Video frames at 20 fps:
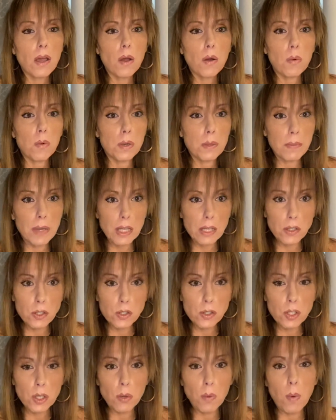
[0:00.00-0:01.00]
What am I going to
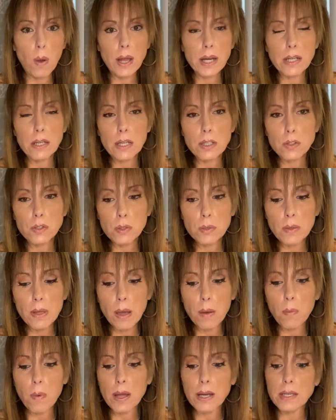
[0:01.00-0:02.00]
do? Why did I do
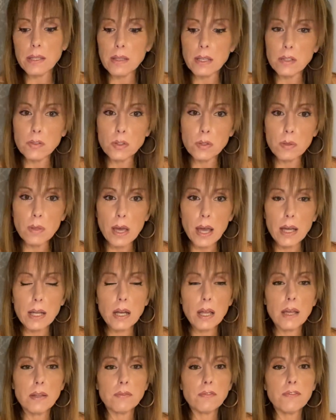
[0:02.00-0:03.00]
that? Why did they do that?
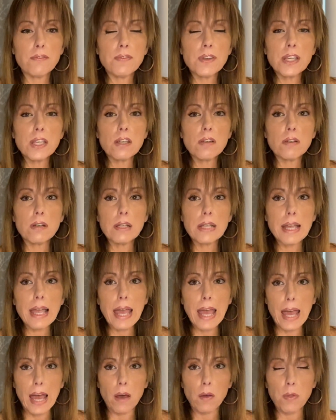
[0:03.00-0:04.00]
And figuring
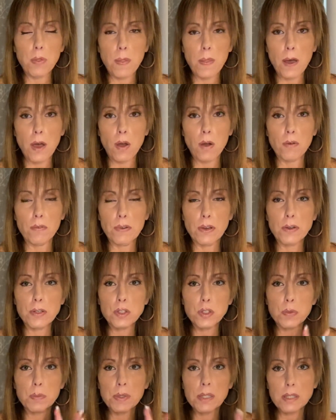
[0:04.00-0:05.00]
out, though, very
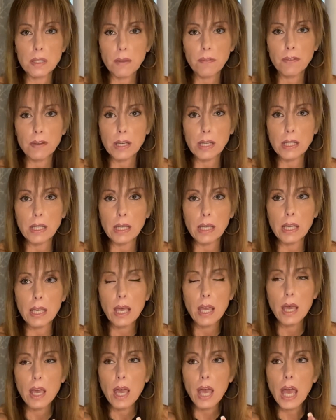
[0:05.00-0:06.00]
specifically,
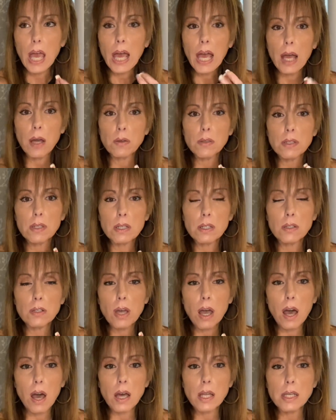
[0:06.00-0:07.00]
how you're going
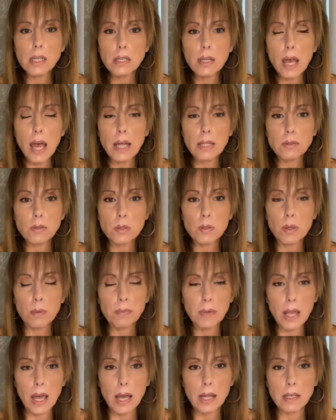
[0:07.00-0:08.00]
to unknot
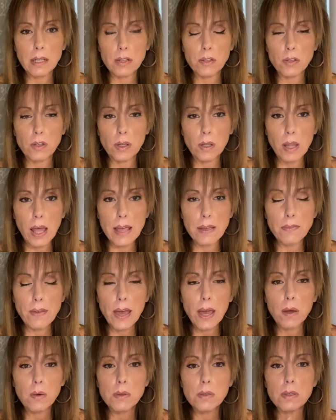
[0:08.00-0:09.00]
some knot in your life.
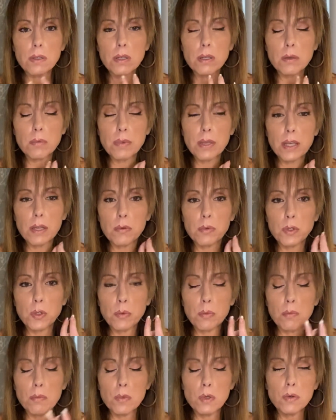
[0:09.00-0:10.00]
How are you going to be able
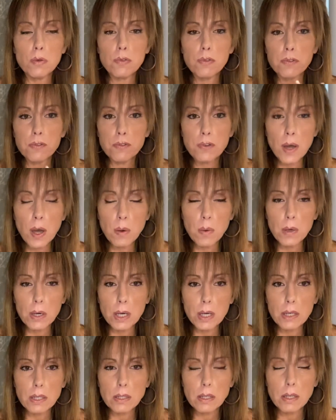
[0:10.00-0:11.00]
to move
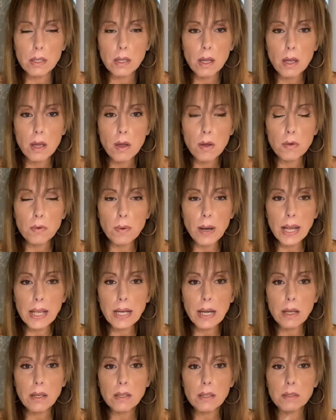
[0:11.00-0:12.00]
forward,
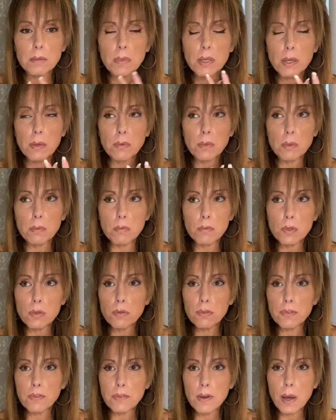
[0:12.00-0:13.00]
right? How are you going to be able to
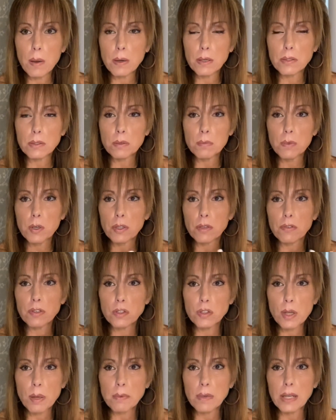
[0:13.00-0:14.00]
move forward? It's the Mercury
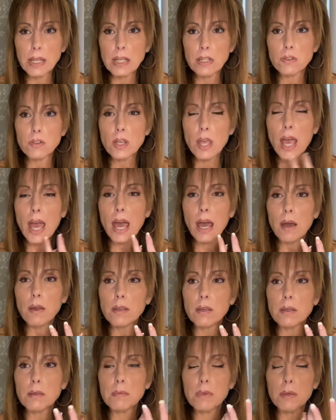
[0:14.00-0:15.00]
and Gemini energy. How are
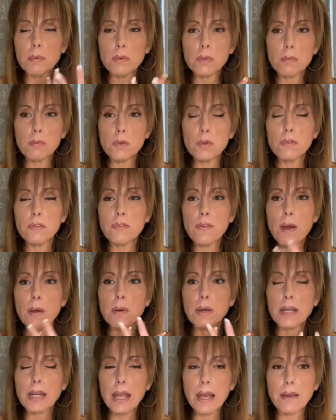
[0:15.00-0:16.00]
you going to be able to move
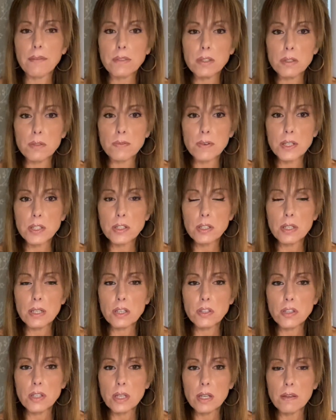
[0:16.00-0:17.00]
forward and have this fresh
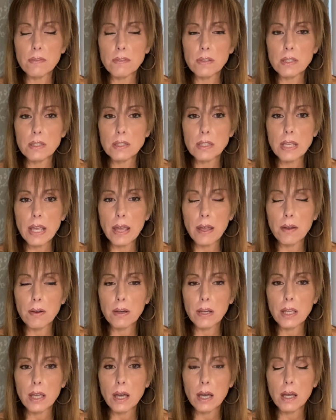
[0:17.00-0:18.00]
initiative in this
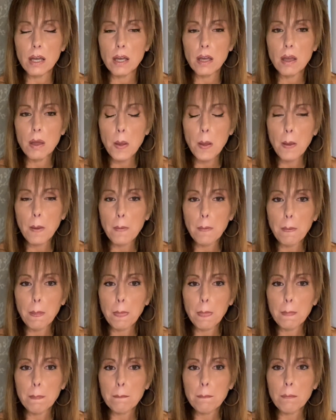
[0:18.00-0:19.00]
area?
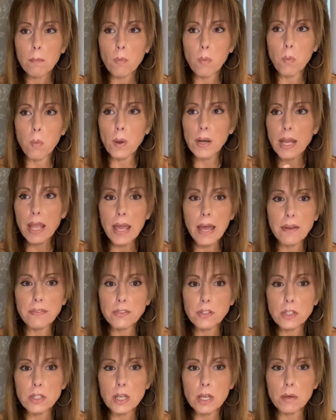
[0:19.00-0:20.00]
What do you have
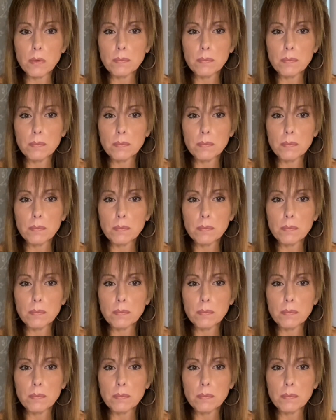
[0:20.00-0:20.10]
to do?